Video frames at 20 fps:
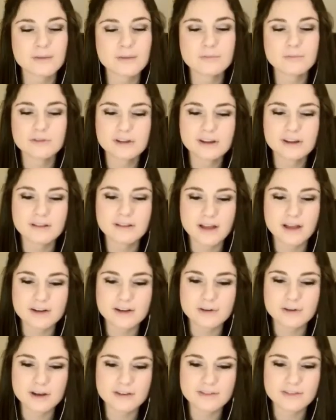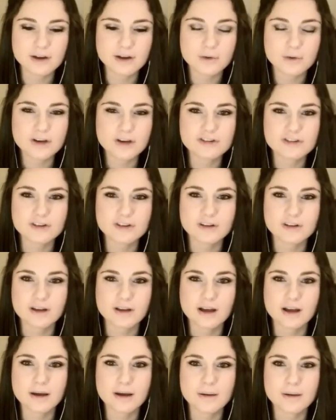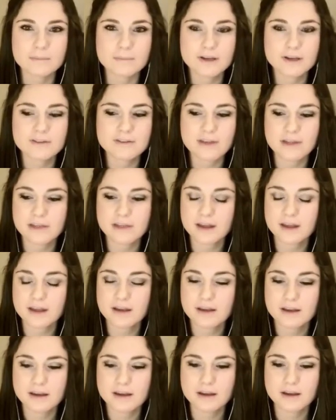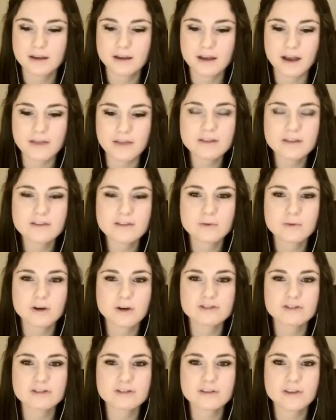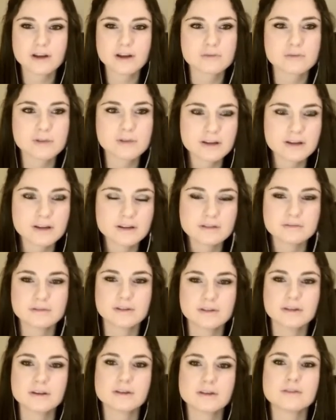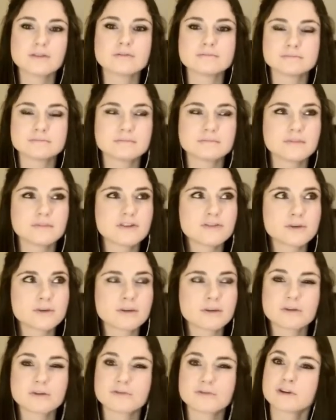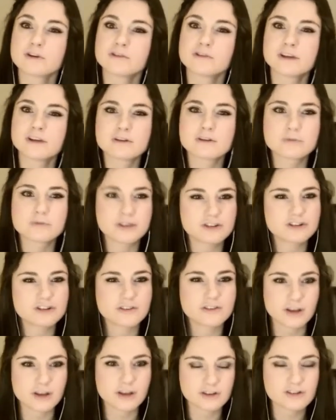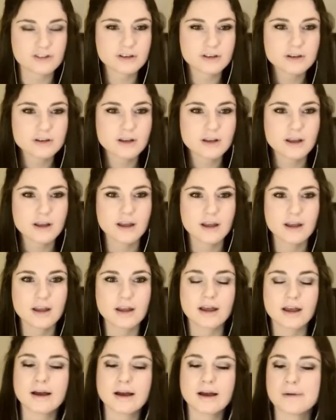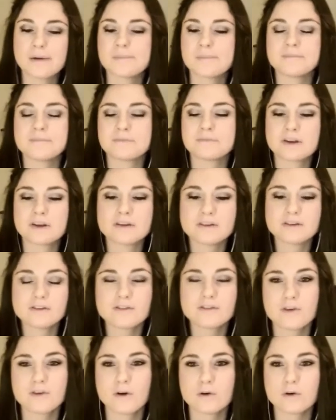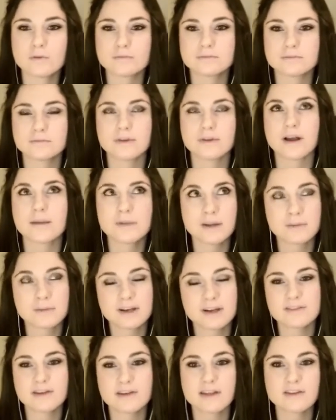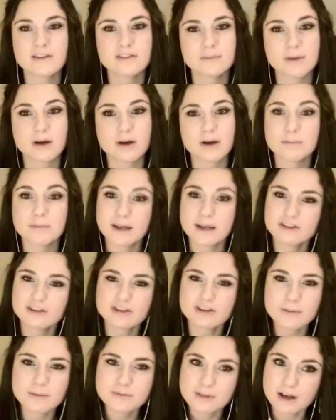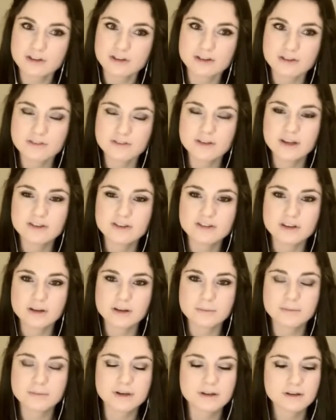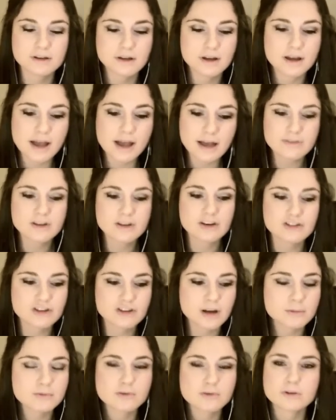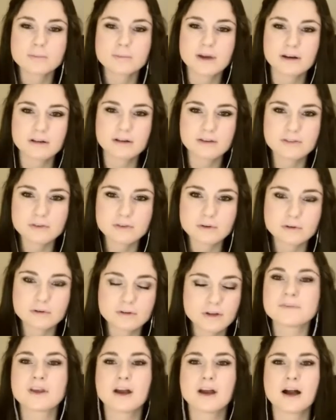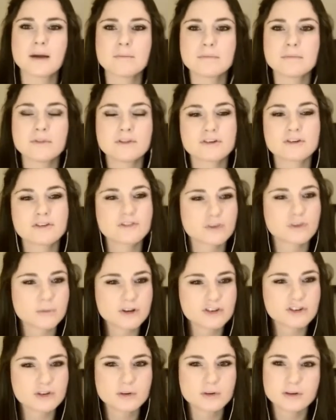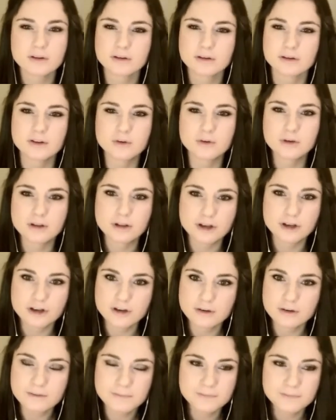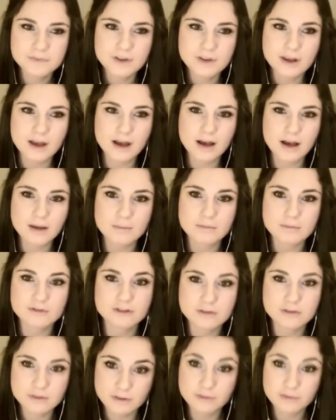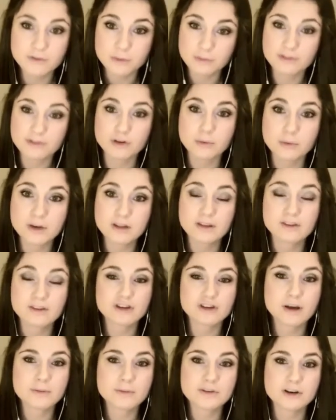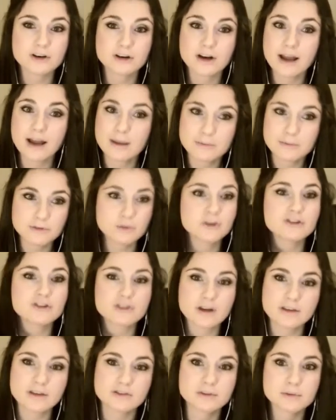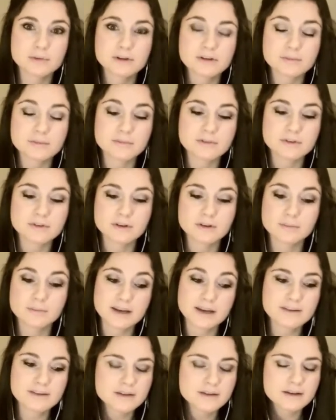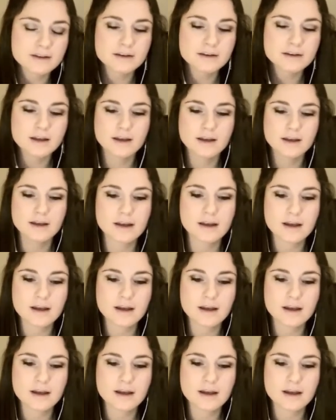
I'm really glad you asked that question um, because I think, I think this question is like a really, you know, a springboard for a really rich discussion. Um, so I mean, I'm going to say this about many jobs, not just teaching, but having a job before medical school. Um, there's so much you can you can learn um, from so many of these jobs that are absolutely transferable to, to medicine.